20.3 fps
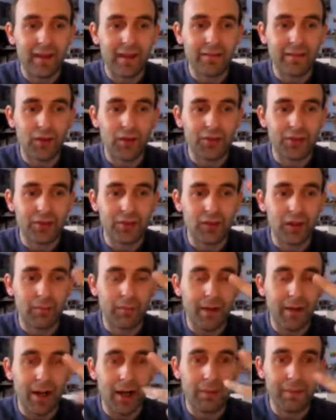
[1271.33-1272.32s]
Then I've
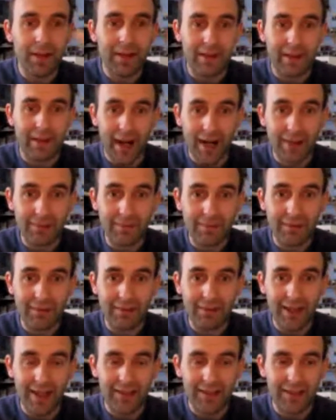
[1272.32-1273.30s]
also got my army
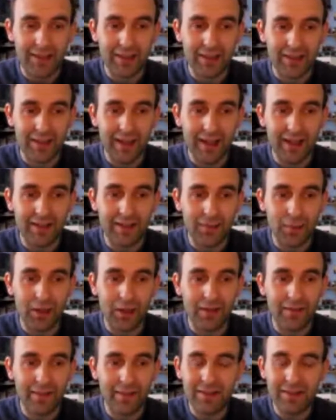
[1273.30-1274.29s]
accounts yeah, to look
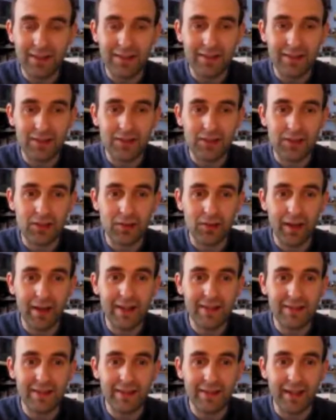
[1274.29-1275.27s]
at as well. it's just
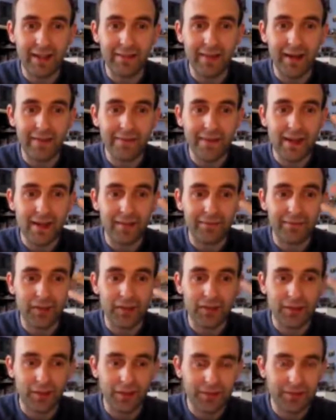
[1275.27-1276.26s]
crazy, and, and, then
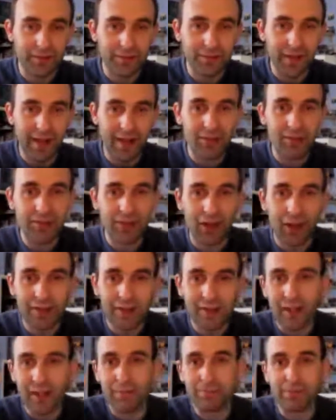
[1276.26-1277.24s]
I've just also now
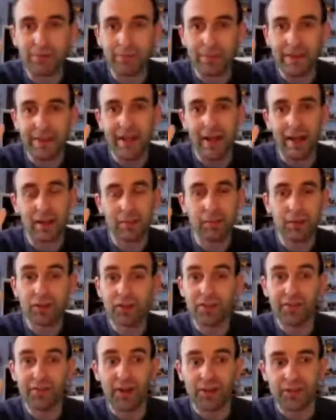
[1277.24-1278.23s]
signed up to be a
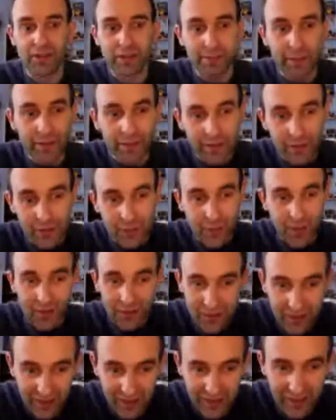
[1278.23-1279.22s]
community first responder as
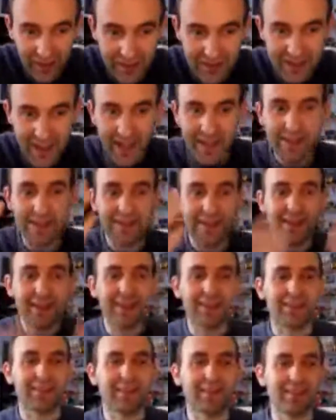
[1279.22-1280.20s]
well. So there's like ten
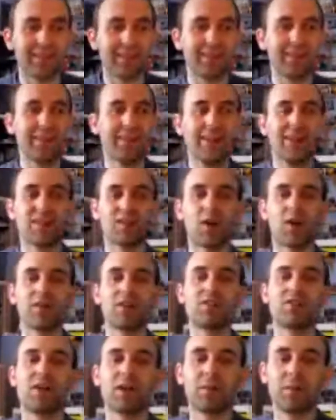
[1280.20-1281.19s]
things I've got to try
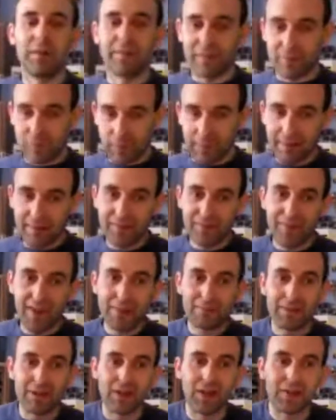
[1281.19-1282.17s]
to juggle with, as well as
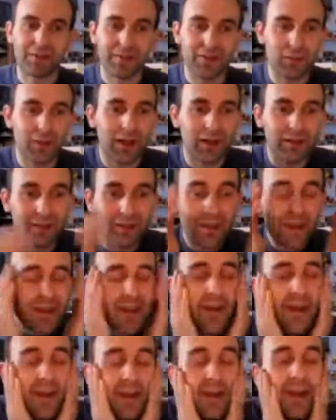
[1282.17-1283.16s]
family life as well.
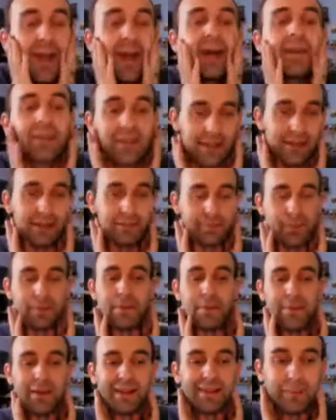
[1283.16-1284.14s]
Yes, it is
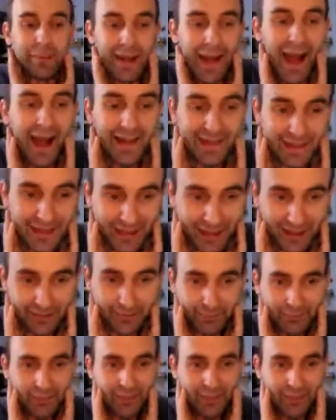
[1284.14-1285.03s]
probably a bit, a little bit hectic.